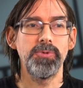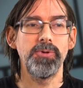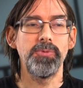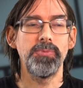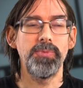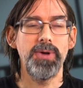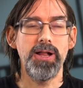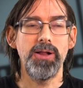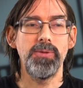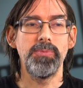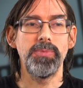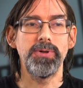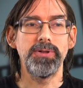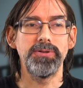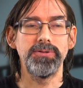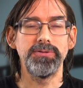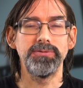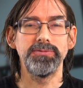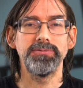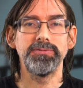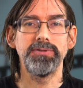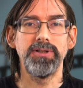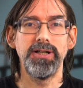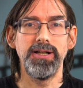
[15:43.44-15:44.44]
Melbourne,
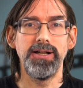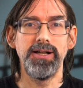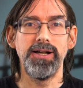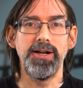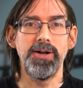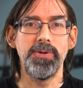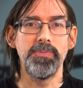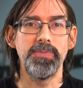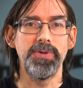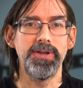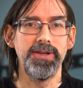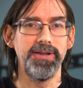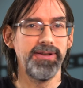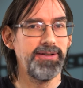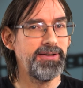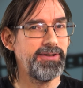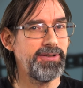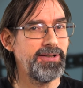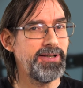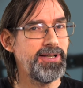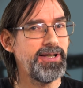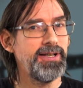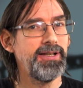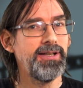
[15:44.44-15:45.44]

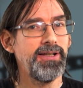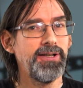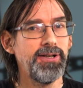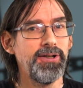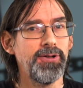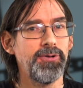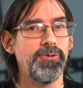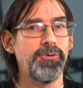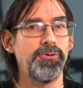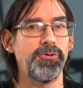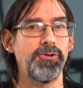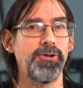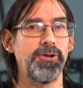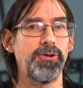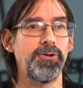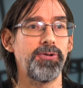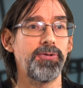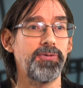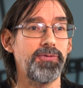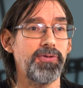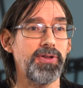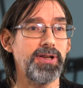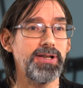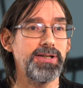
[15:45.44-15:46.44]
there's a lot
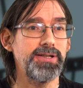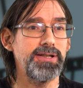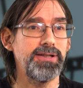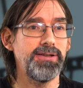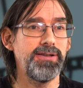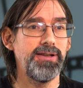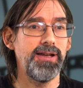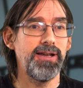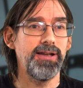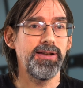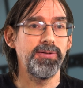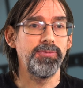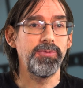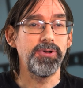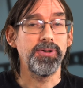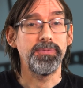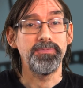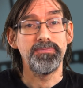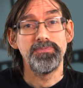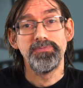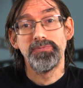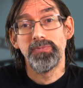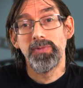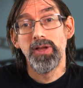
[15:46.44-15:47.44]
of things in there. But
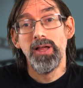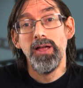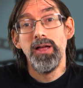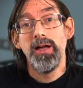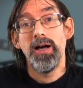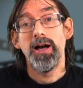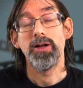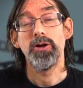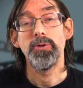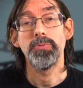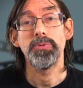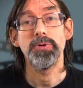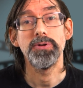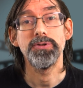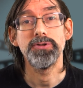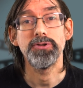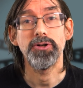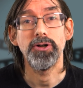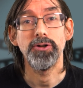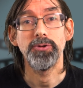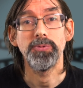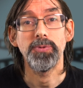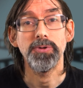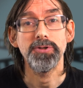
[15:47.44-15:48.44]
I hope you
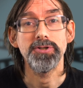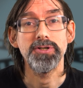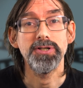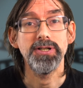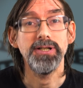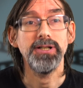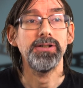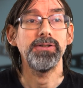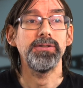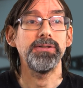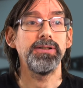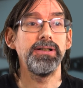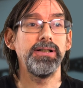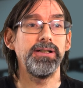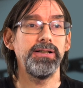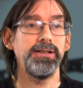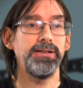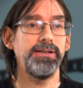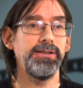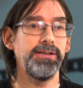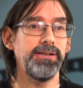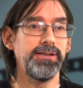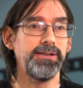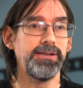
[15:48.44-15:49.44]
enjoyed watching it,
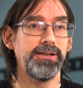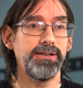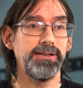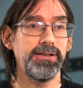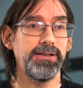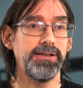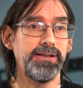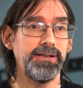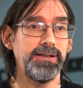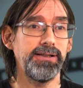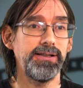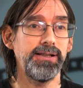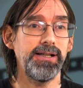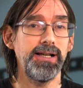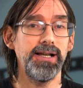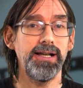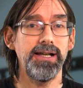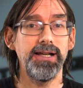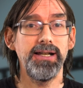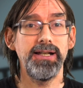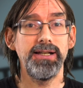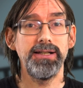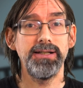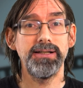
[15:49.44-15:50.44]

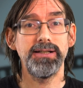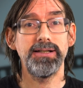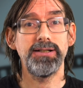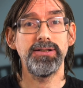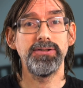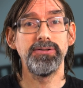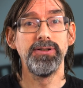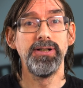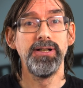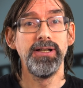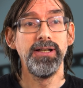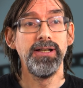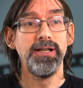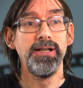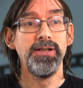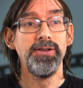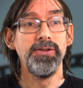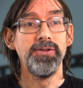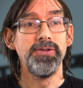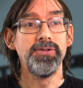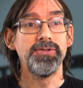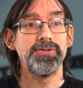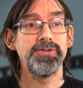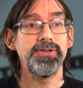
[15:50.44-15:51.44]
and I'll
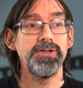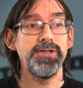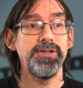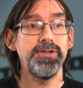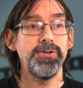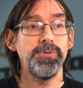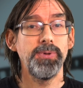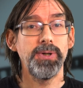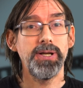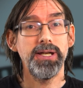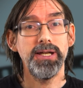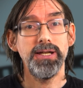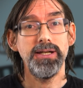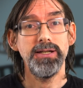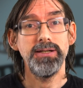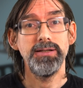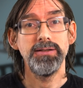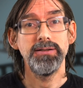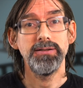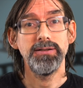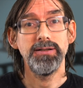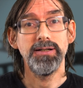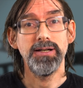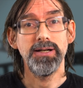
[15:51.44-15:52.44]
see you
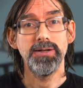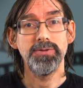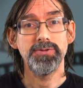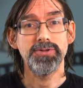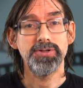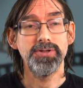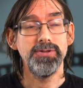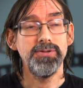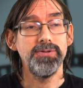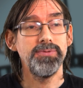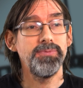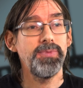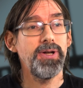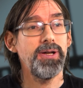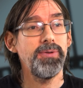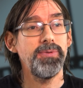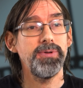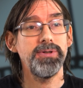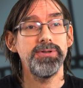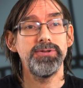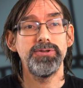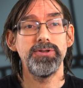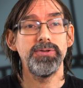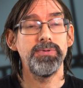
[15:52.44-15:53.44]
again soon.
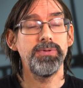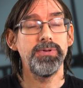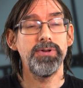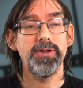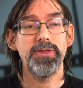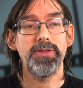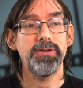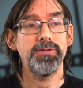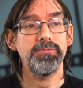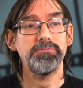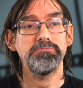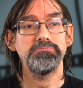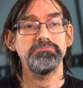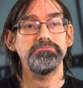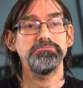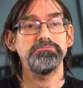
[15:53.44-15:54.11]
Maybe do another